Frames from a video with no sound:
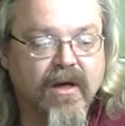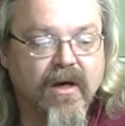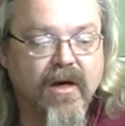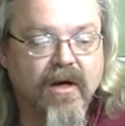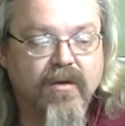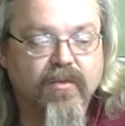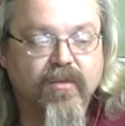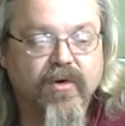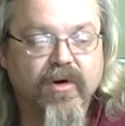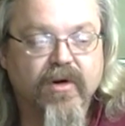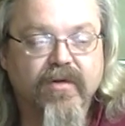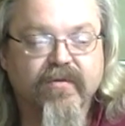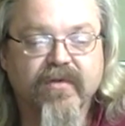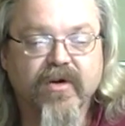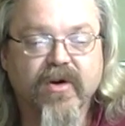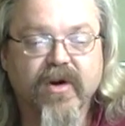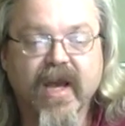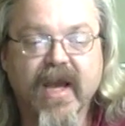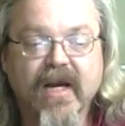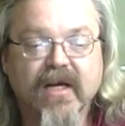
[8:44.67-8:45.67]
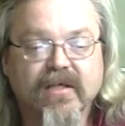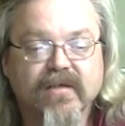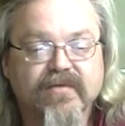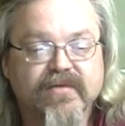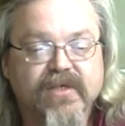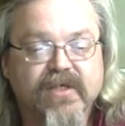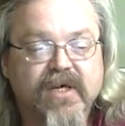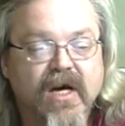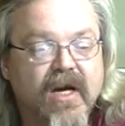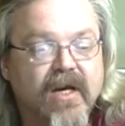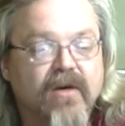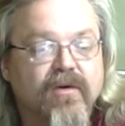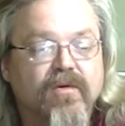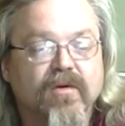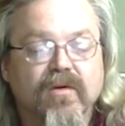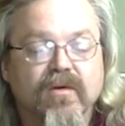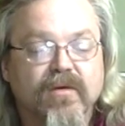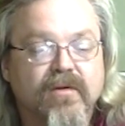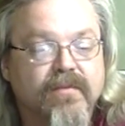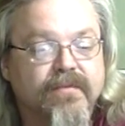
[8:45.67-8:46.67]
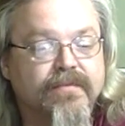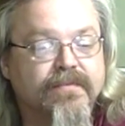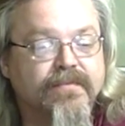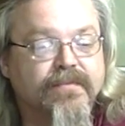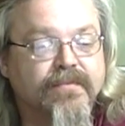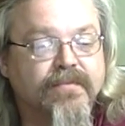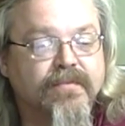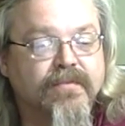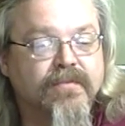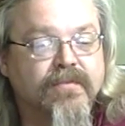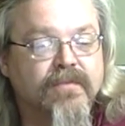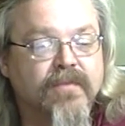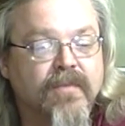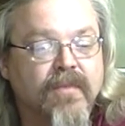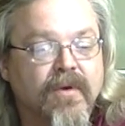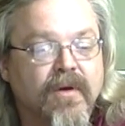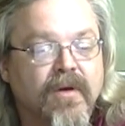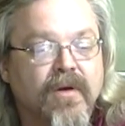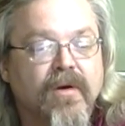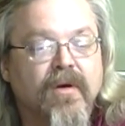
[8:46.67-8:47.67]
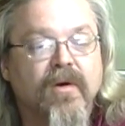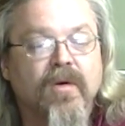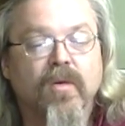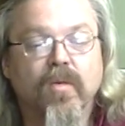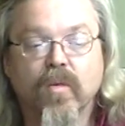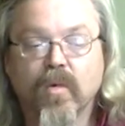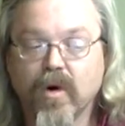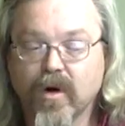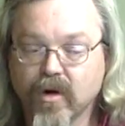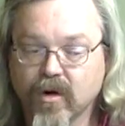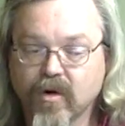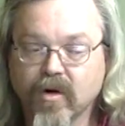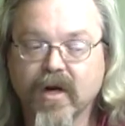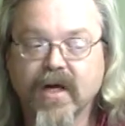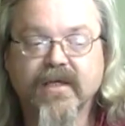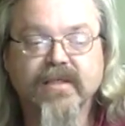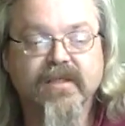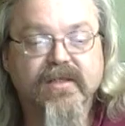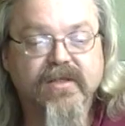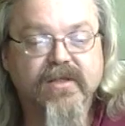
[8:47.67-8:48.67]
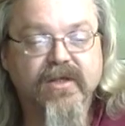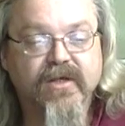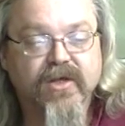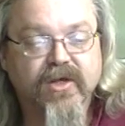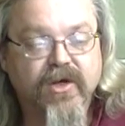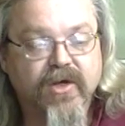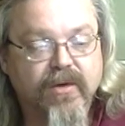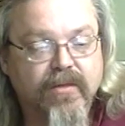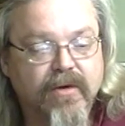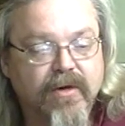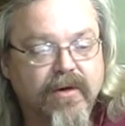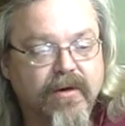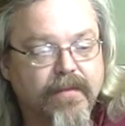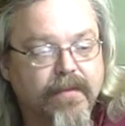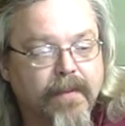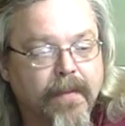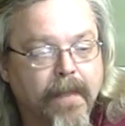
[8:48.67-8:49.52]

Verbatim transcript: Um, we're in a very active cycle. Water crisis in Cuba,